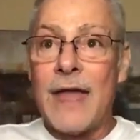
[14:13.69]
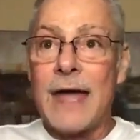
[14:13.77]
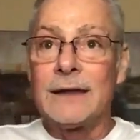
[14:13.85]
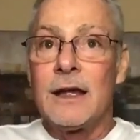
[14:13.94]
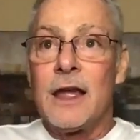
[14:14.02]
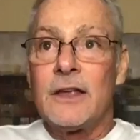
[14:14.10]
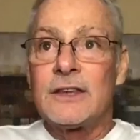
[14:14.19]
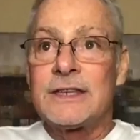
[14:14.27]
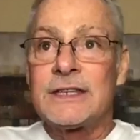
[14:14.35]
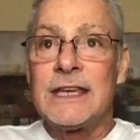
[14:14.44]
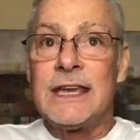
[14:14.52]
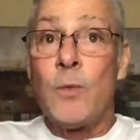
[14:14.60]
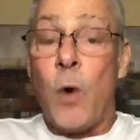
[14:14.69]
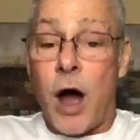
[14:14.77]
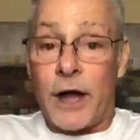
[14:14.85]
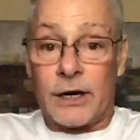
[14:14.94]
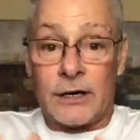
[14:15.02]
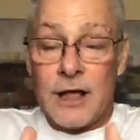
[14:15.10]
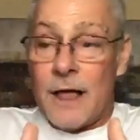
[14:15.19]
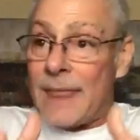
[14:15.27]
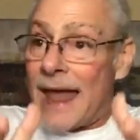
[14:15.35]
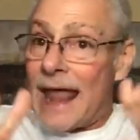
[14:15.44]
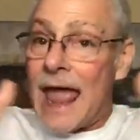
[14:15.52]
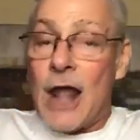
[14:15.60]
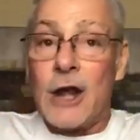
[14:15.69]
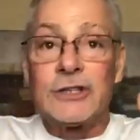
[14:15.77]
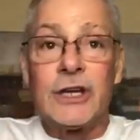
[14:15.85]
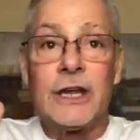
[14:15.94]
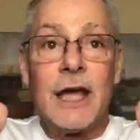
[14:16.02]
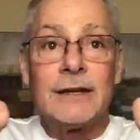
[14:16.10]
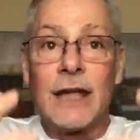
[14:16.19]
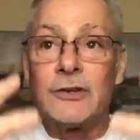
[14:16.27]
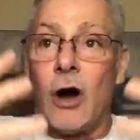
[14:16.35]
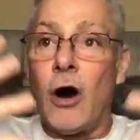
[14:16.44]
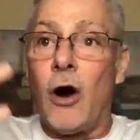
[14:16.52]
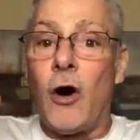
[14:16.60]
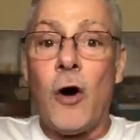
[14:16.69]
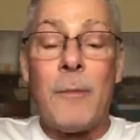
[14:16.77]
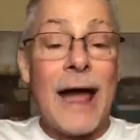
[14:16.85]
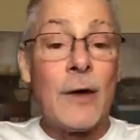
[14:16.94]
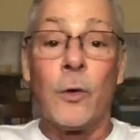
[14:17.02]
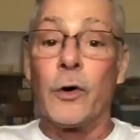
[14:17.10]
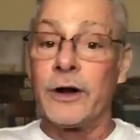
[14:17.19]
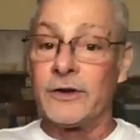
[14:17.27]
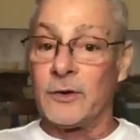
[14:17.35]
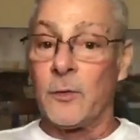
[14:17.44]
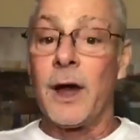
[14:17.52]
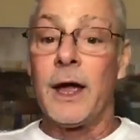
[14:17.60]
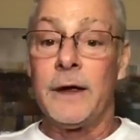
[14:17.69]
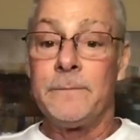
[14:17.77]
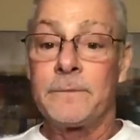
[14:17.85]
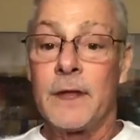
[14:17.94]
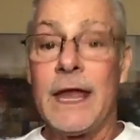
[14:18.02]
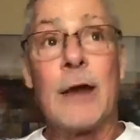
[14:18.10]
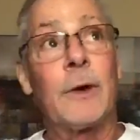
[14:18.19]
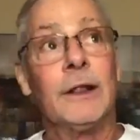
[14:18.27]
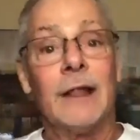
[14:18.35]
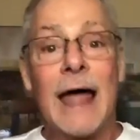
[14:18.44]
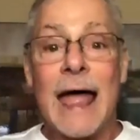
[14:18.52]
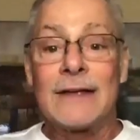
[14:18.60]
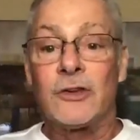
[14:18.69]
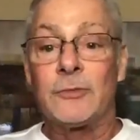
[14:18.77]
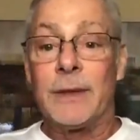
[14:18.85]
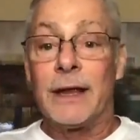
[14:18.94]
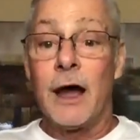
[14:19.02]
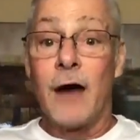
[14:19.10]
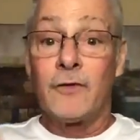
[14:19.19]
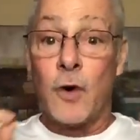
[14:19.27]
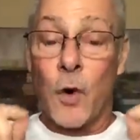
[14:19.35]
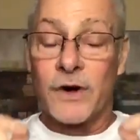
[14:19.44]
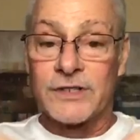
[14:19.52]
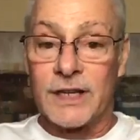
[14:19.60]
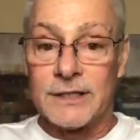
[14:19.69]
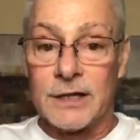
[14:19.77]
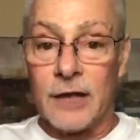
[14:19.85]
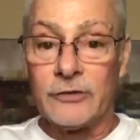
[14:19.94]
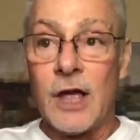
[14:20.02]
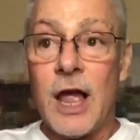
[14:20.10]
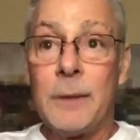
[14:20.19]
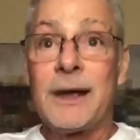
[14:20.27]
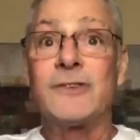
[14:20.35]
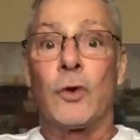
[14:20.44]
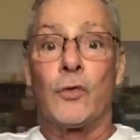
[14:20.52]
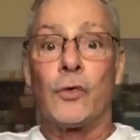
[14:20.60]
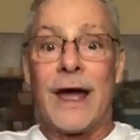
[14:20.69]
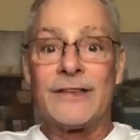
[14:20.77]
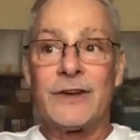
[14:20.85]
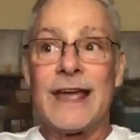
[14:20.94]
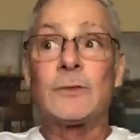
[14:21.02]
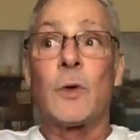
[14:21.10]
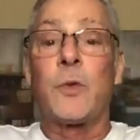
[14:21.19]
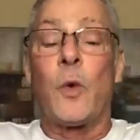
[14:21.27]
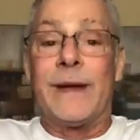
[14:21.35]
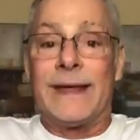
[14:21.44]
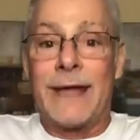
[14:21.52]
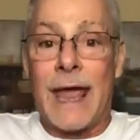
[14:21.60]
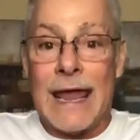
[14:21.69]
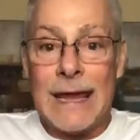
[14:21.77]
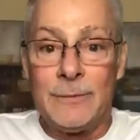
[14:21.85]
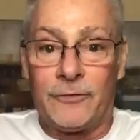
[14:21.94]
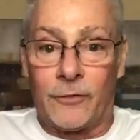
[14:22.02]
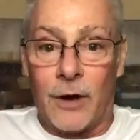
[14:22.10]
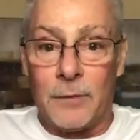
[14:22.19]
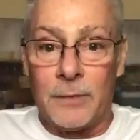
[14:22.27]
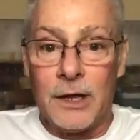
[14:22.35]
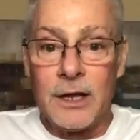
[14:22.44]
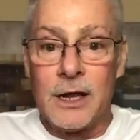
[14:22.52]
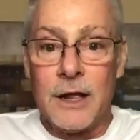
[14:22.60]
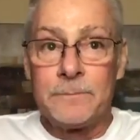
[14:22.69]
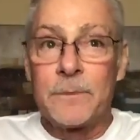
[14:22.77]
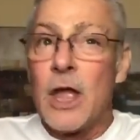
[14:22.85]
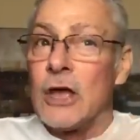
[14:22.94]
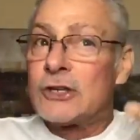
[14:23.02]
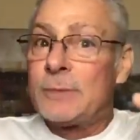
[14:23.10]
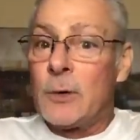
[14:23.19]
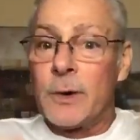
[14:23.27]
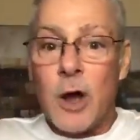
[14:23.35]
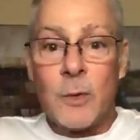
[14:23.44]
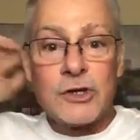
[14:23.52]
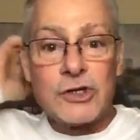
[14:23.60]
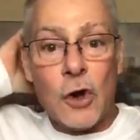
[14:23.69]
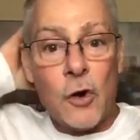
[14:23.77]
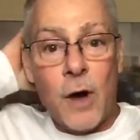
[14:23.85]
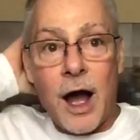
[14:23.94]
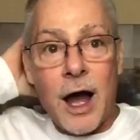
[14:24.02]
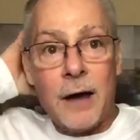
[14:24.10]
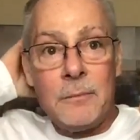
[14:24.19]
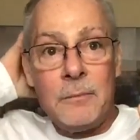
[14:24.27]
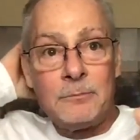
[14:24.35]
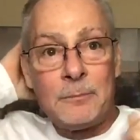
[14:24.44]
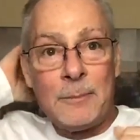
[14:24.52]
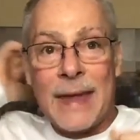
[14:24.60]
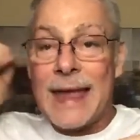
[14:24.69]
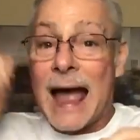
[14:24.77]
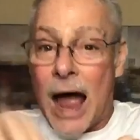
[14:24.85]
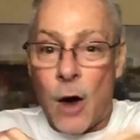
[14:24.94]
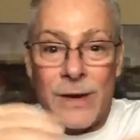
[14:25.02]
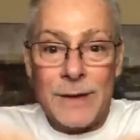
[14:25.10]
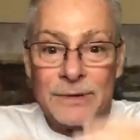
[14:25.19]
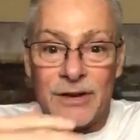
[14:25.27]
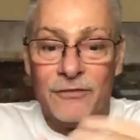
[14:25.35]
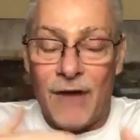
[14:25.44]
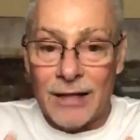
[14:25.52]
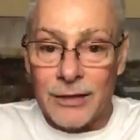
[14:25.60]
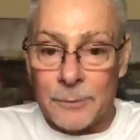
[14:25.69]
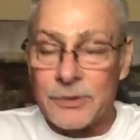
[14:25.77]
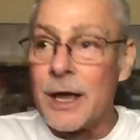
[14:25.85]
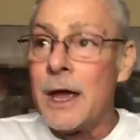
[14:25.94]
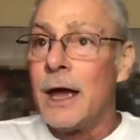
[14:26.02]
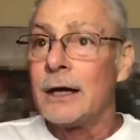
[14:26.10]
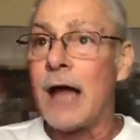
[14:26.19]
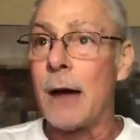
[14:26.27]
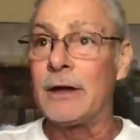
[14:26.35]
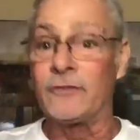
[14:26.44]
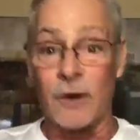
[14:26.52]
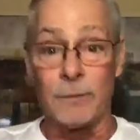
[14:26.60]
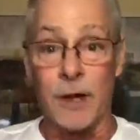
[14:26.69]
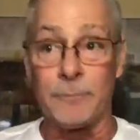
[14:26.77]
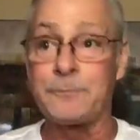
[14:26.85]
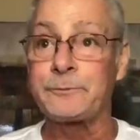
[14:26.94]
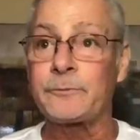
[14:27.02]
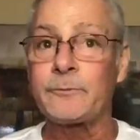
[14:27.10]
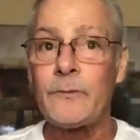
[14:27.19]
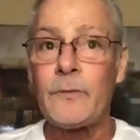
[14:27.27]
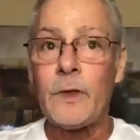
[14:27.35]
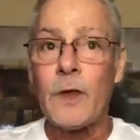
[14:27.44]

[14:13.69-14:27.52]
why that seawater, that energy takes all my worries away. It relaxes me. Of course it does, because it resonates with where we came from. Spirit would always show me how we developed coming from the